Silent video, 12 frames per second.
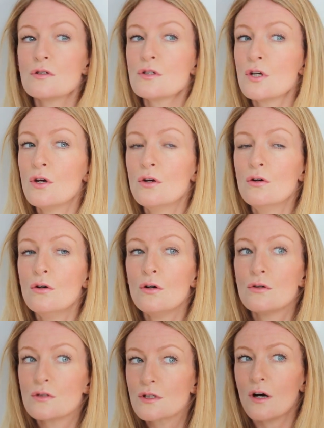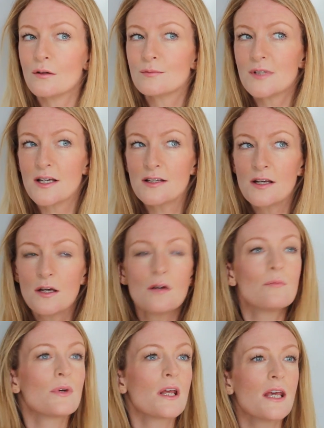too sculpted,
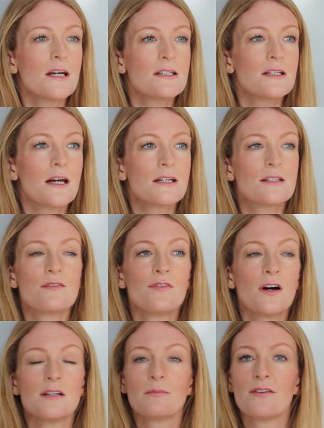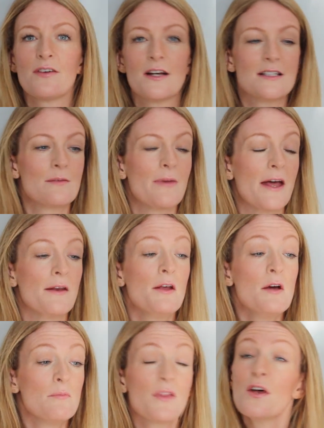but I guess it has defined my face a bit.
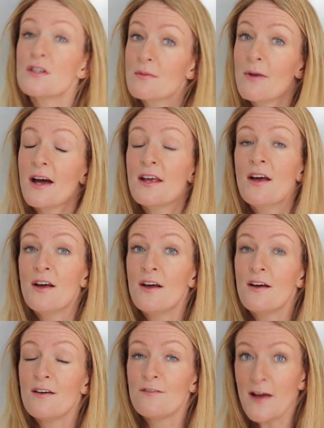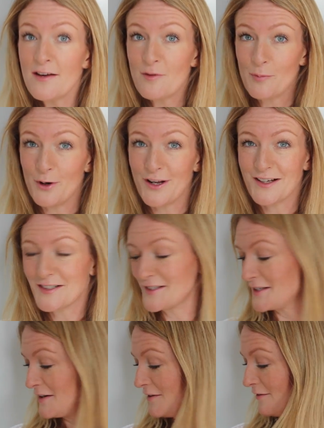But those are my favourite
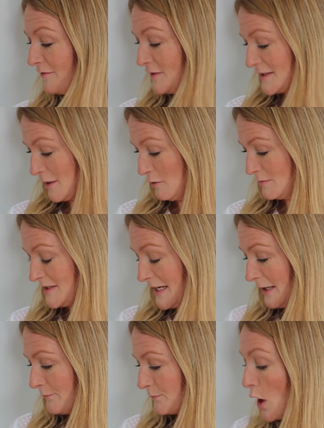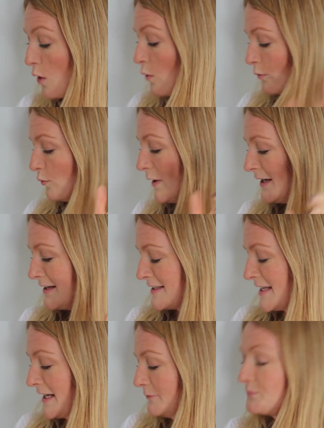products for sculpting. Oh, one
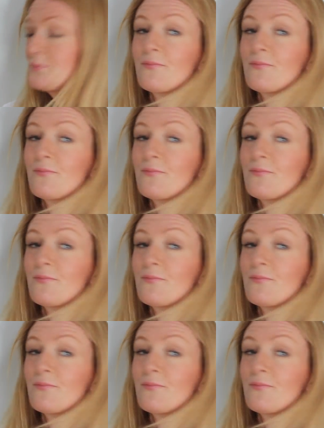last thing.